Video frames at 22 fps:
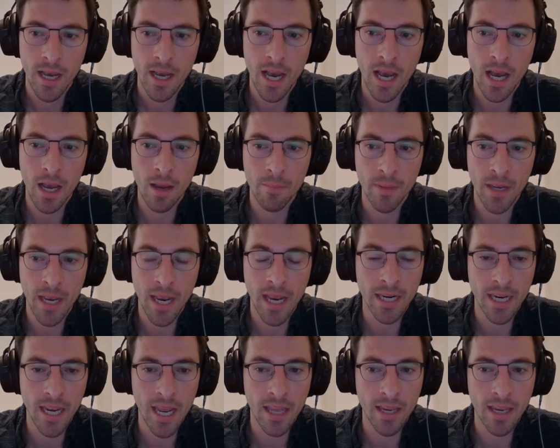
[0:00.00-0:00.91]
Um,
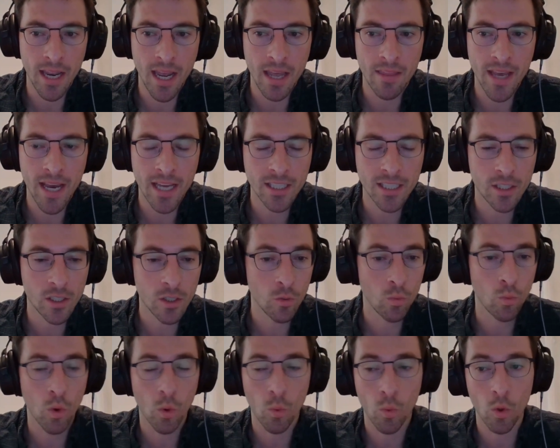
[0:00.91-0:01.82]
and, and, and that's
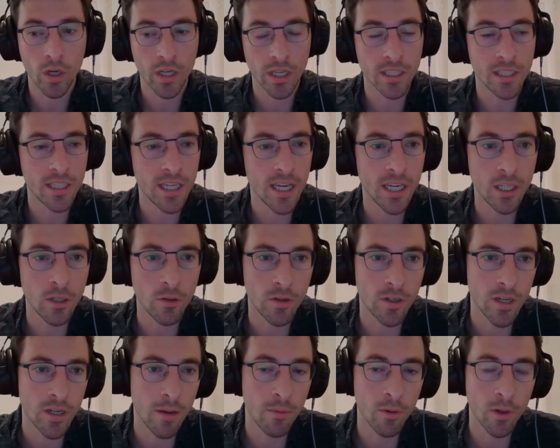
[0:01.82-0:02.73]
what we'll continue
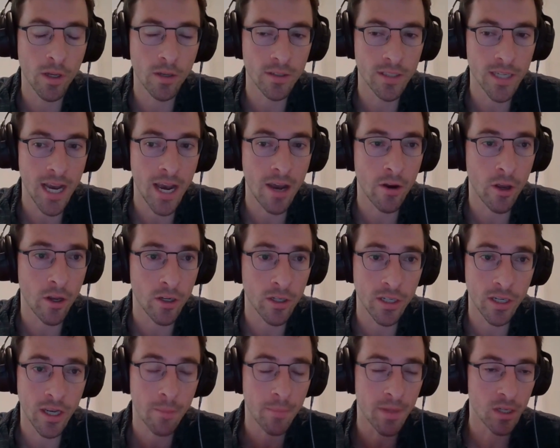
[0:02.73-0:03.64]
to double down
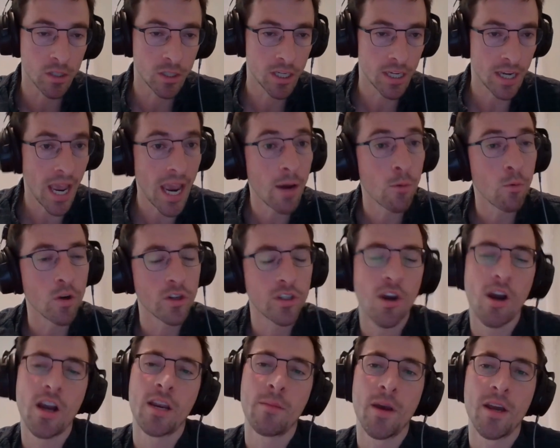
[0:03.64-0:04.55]
on. I mean, today we're
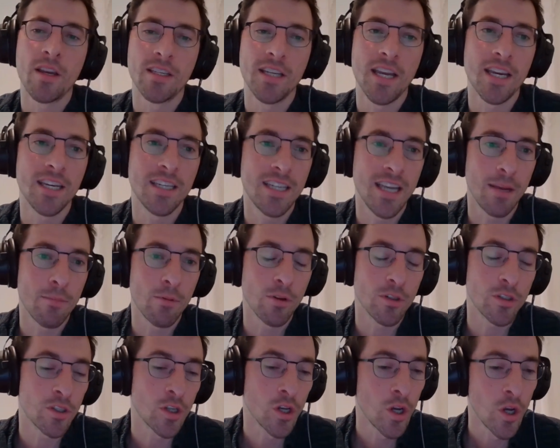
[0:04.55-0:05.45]
talking about data
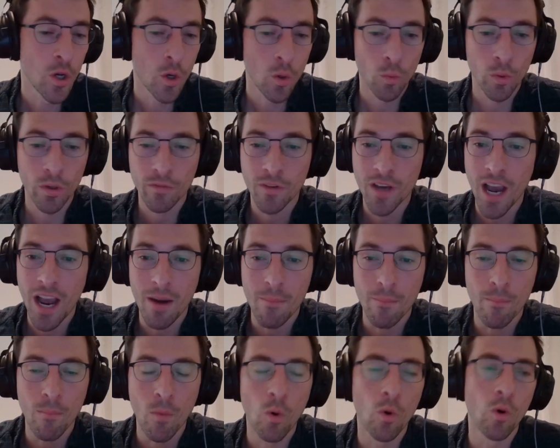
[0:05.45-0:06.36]
tables. We've
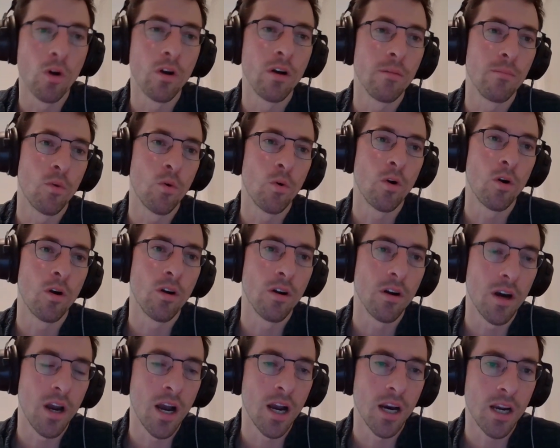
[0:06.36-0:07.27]
got more and
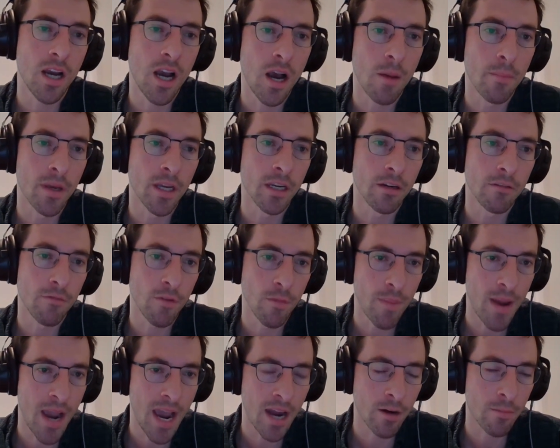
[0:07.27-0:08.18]
more uh, coming for
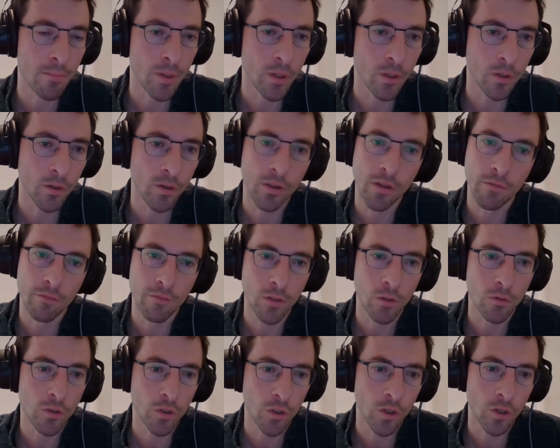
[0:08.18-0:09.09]
PatternBuilder in the mm-hmm.
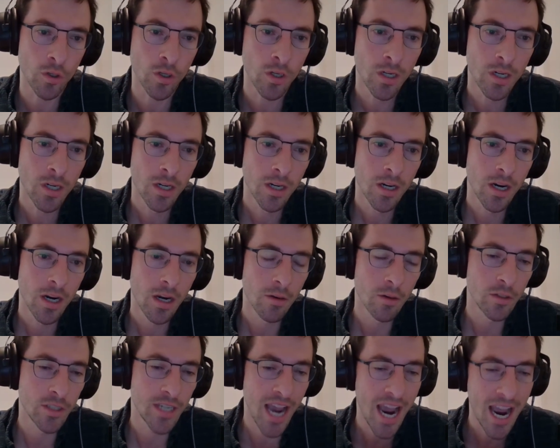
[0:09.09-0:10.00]
future. Mm -hmm.
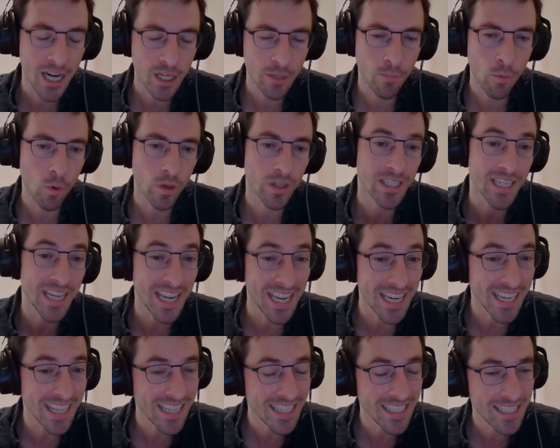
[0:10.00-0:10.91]
The dashboards
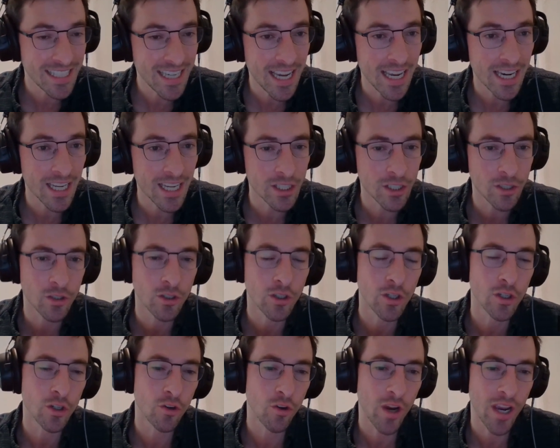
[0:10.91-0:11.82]
into this data, so you
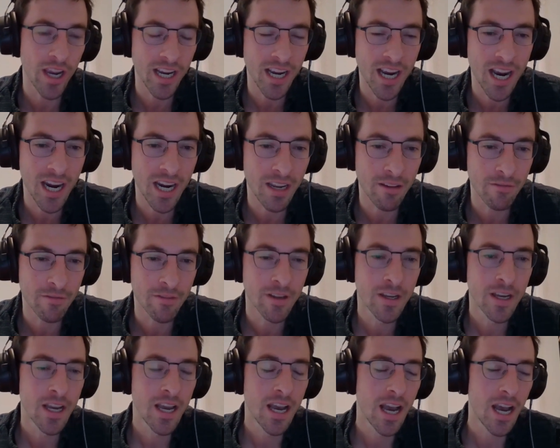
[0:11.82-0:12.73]
can create kind of
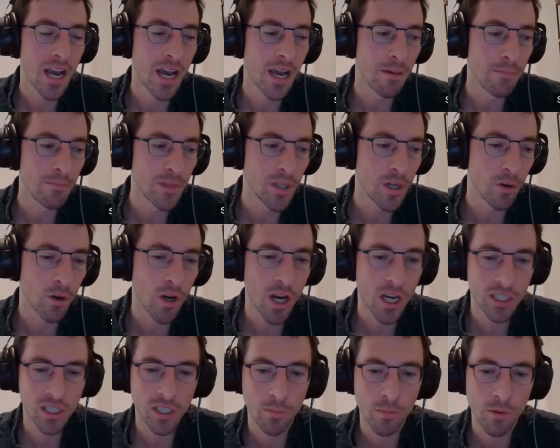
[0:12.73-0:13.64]
um, you know
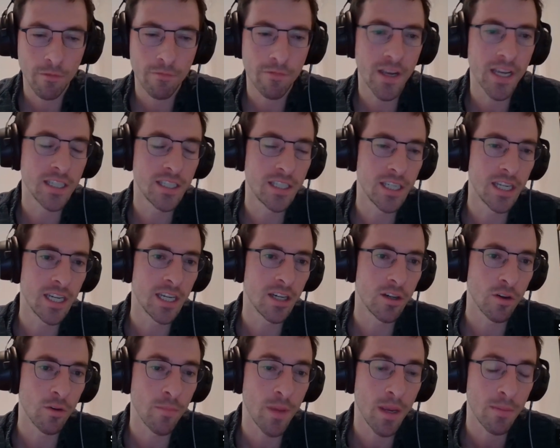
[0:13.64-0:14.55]
customer facing
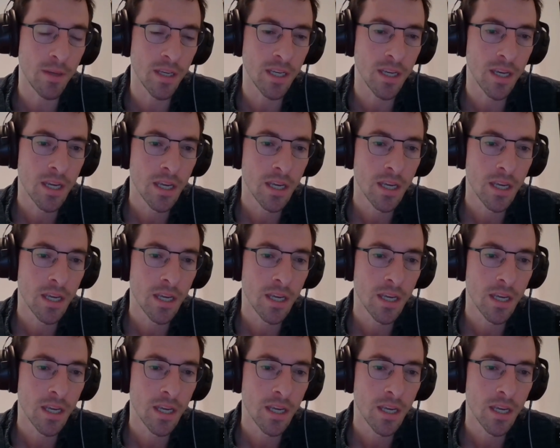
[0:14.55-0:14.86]
or maybe